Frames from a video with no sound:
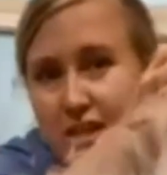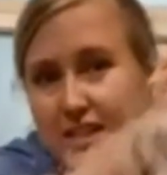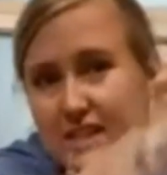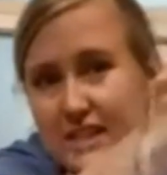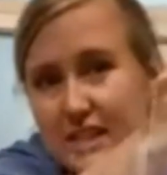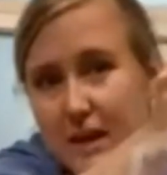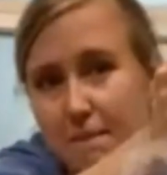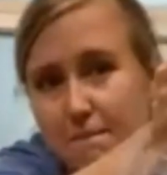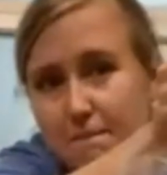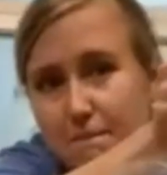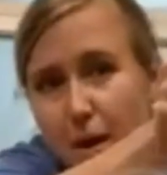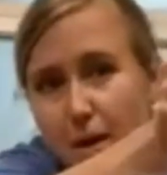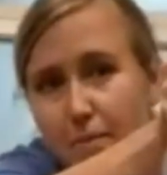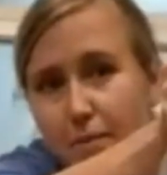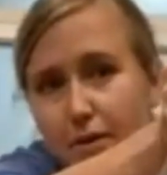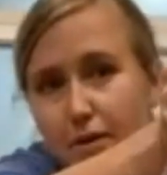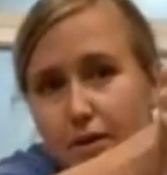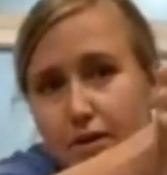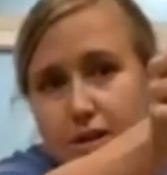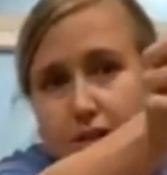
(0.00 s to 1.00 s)
can see the
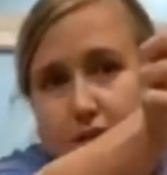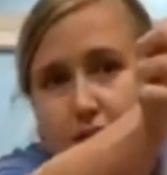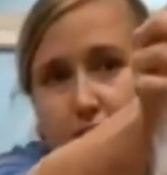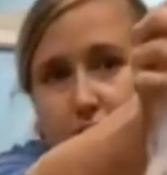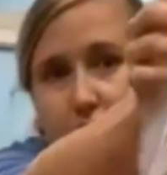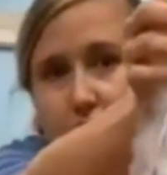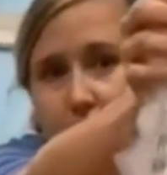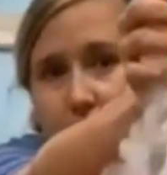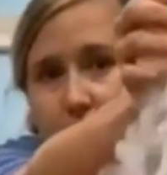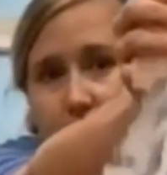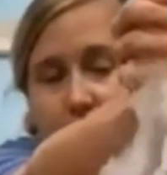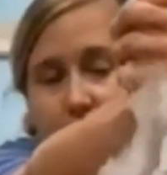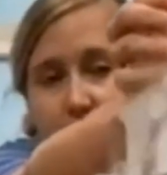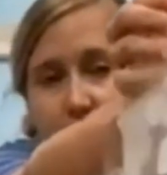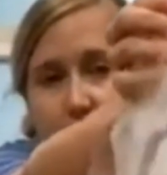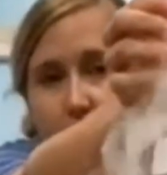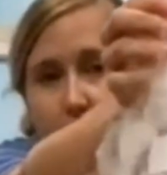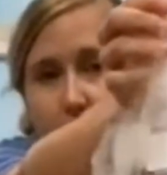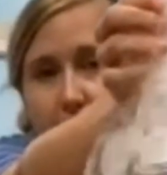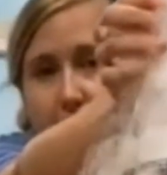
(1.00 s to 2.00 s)
bubbles
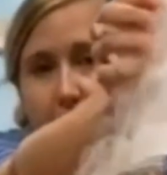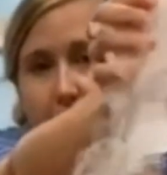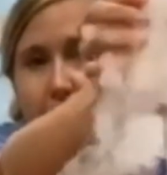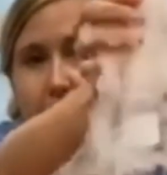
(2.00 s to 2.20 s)
coming